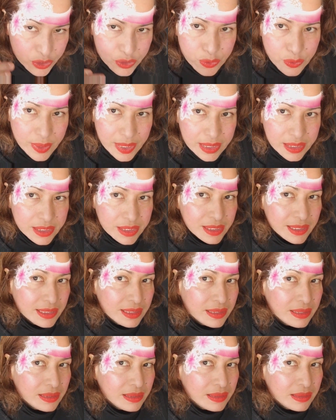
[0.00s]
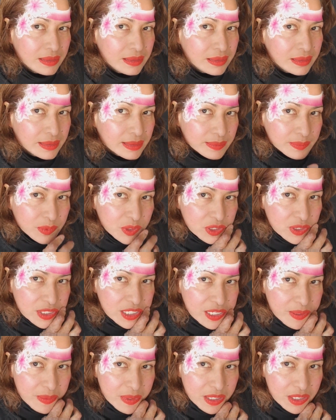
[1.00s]
do it. Just
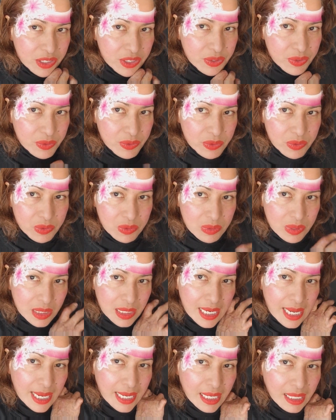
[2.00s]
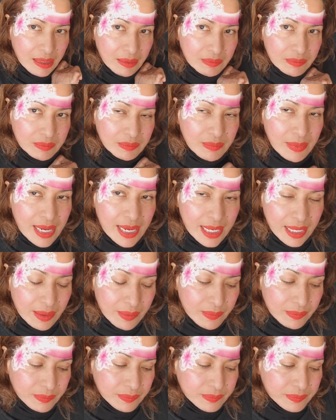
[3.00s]
giving you like
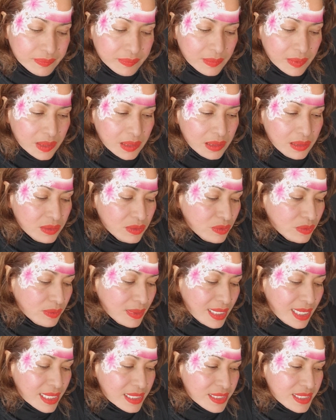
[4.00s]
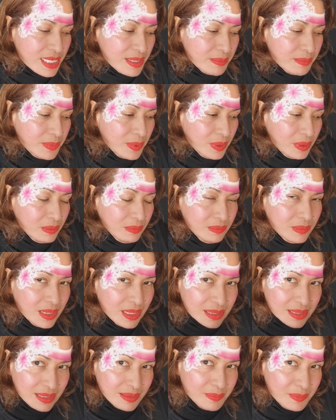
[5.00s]
my example
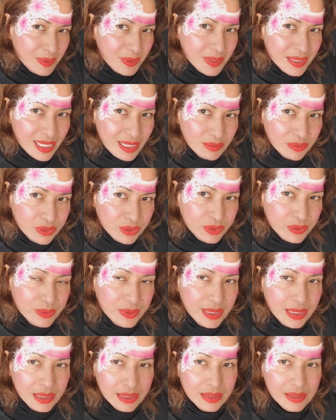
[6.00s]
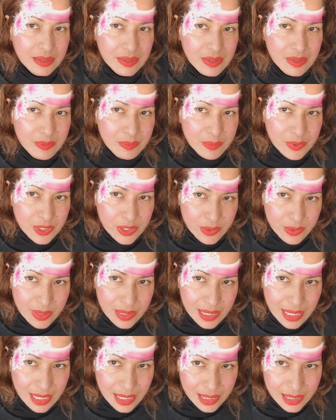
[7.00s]
of how to do it. But you,
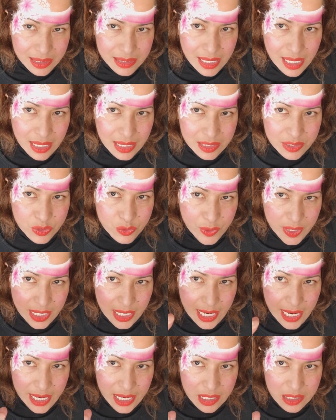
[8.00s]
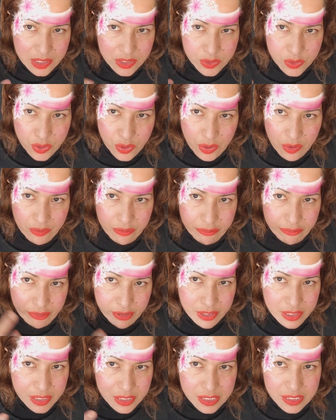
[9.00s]
like I said, it's 3 layers. Go
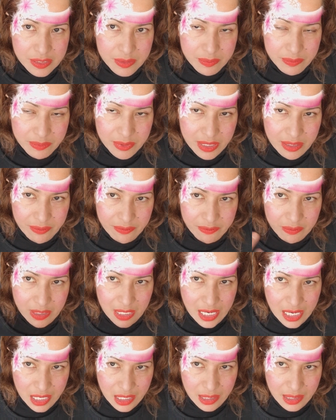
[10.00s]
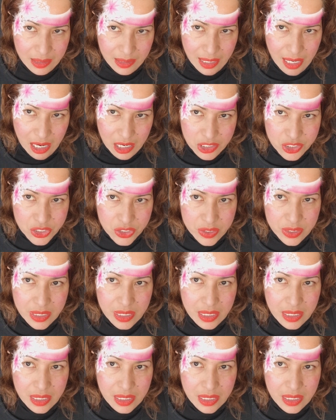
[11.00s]
first with the large